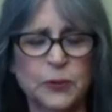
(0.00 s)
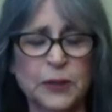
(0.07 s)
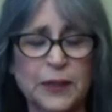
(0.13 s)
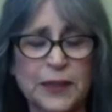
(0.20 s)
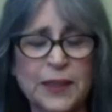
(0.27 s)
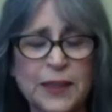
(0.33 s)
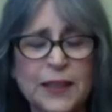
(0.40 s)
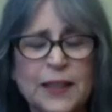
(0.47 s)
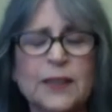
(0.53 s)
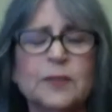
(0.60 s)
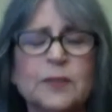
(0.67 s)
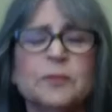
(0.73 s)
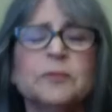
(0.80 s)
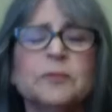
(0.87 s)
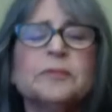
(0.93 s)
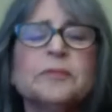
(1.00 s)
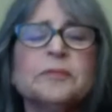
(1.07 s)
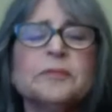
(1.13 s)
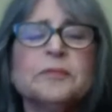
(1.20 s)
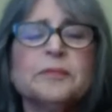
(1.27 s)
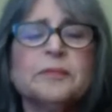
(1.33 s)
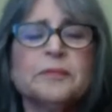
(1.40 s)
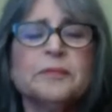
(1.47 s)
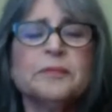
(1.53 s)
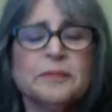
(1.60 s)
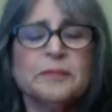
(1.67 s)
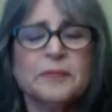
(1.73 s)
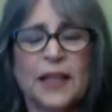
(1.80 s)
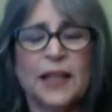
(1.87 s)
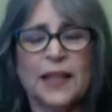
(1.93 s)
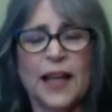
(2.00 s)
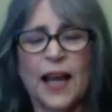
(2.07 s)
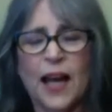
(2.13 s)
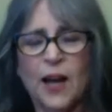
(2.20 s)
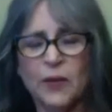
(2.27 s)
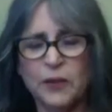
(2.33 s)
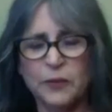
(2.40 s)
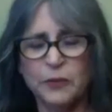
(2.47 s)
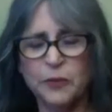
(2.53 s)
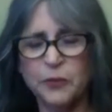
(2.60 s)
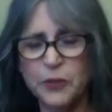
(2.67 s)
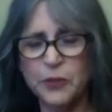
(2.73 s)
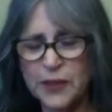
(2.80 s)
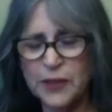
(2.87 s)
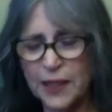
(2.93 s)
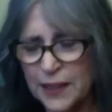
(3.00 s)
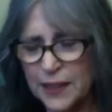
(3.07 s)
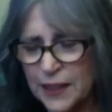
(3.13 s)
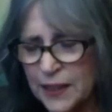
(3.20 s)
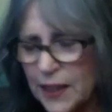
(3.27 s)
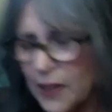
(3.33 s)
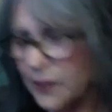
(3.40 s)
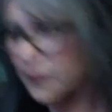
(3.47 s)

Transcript: and in and out. And if you feel like getting out